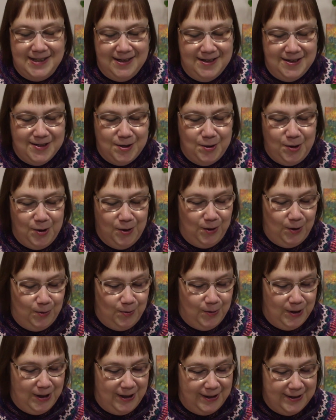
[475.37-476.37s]
this doll
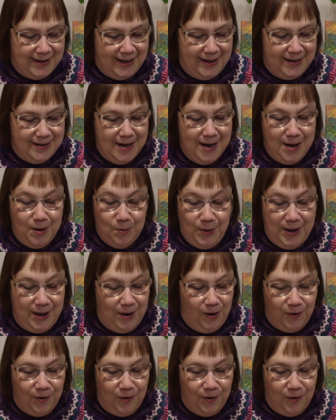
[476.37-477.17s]
world, and we